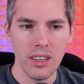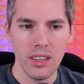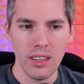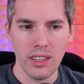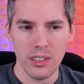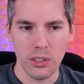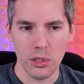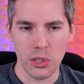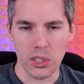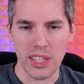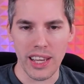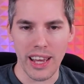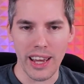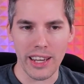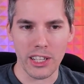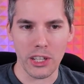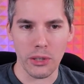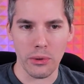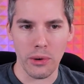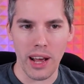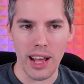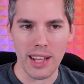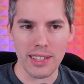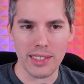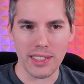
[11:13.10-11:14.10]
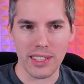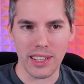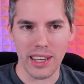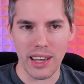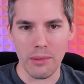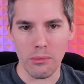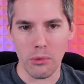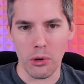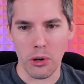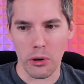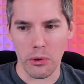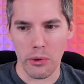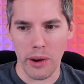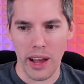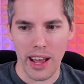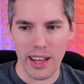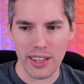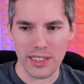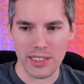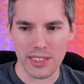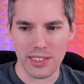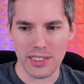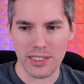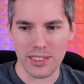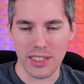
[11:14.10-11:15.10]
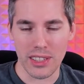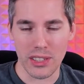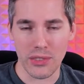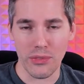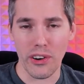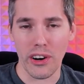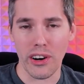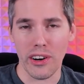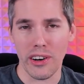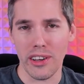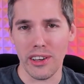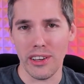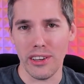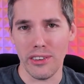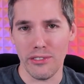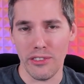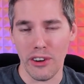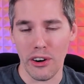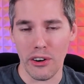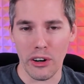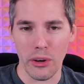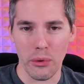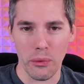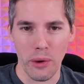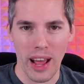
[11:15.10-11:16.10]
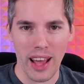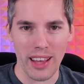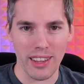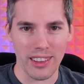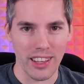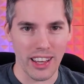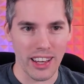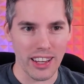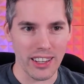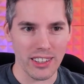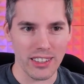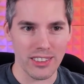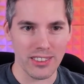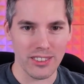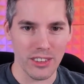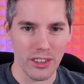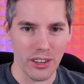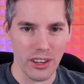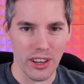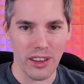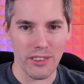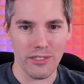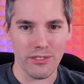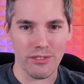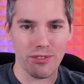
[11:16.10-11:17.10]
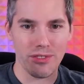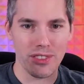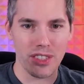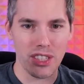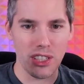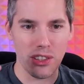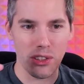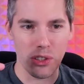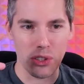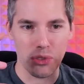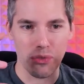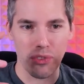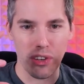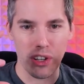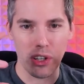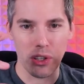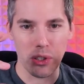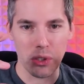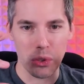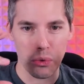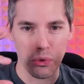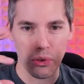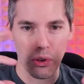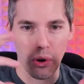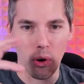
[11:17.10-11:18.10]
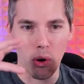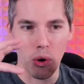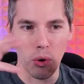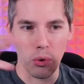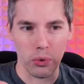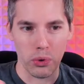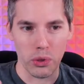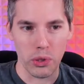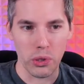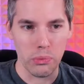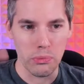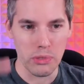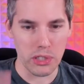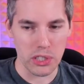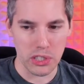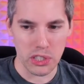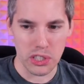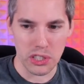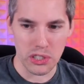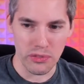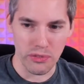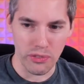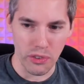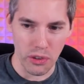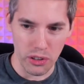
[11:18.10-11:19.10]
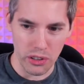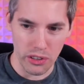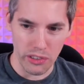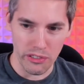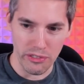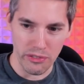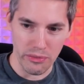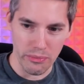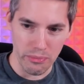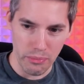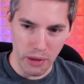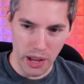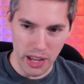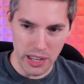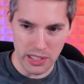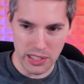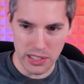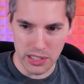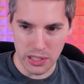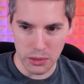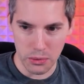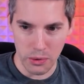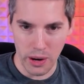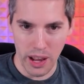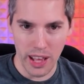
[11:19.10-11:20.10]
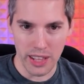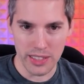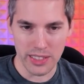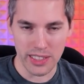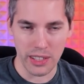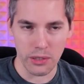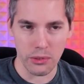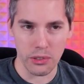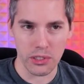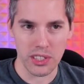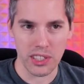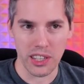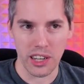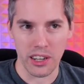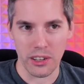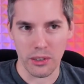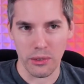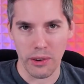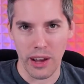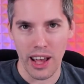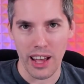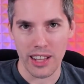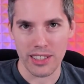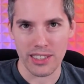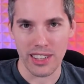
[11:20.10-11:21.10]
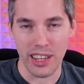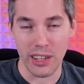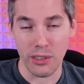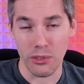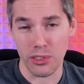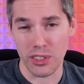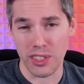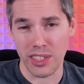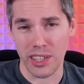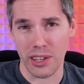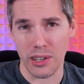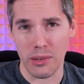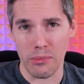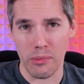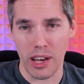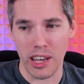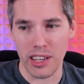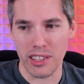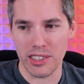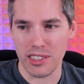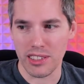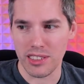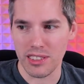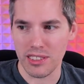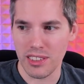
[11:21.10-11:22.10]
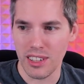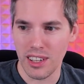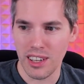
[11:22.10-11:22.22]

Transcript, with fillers: You sack your rats to get more rats. It's very, very rat-like. You know, I've seen those videos where the whole room is just full of mice and rats. Anyone scared of rats? Anyone scared of mice?